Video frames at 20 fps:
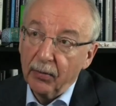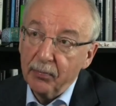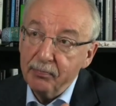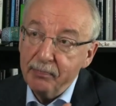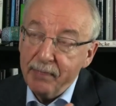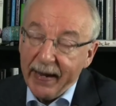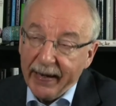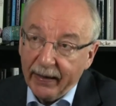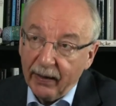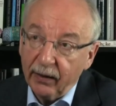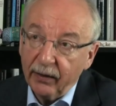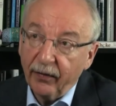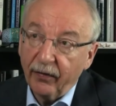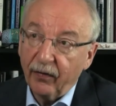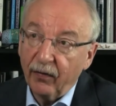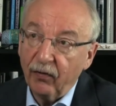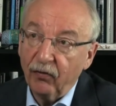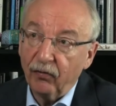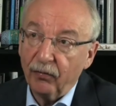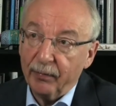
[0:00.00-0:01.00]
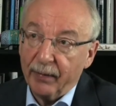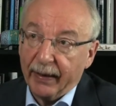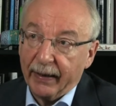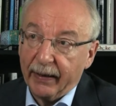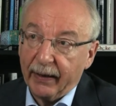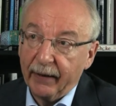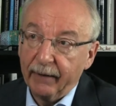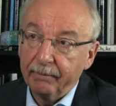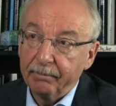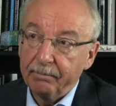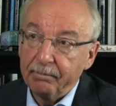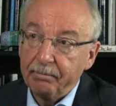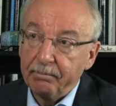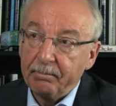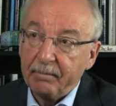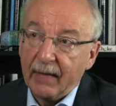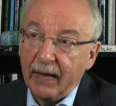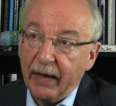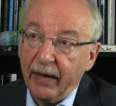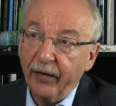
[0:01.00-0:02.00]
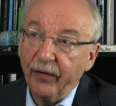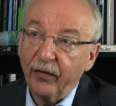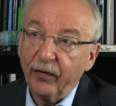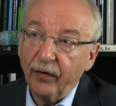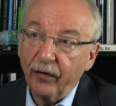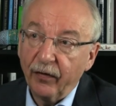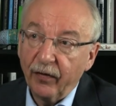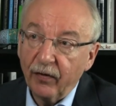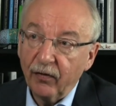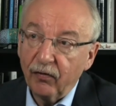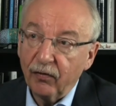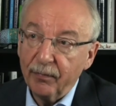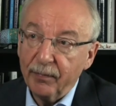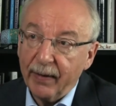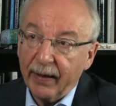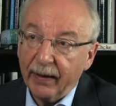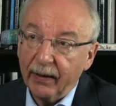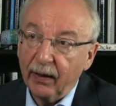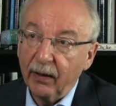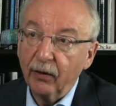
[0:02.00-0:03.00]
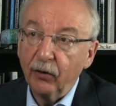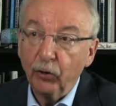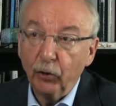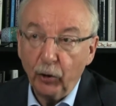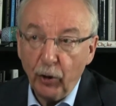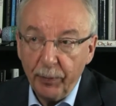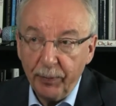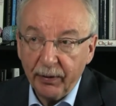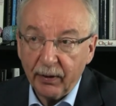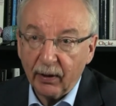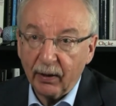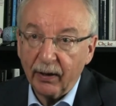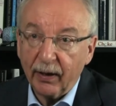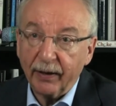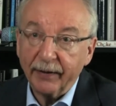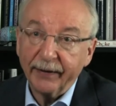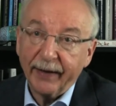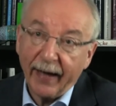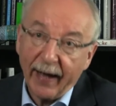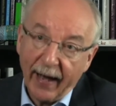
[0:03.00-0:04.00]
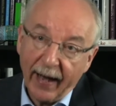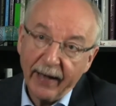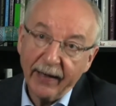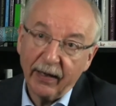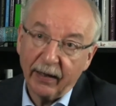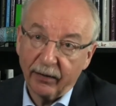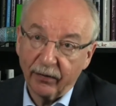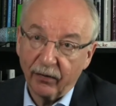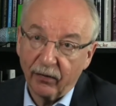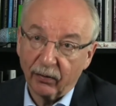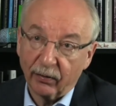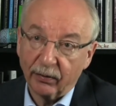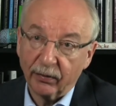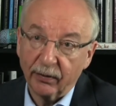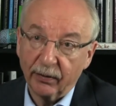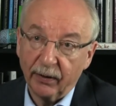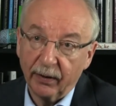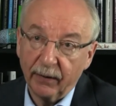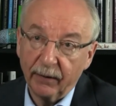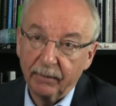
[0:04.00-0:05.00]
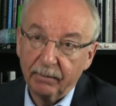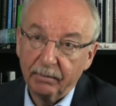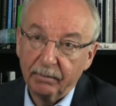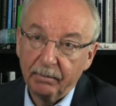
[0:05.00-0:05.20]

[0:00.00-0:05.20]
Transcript: medical decision making is decision making typically under high uncertainty.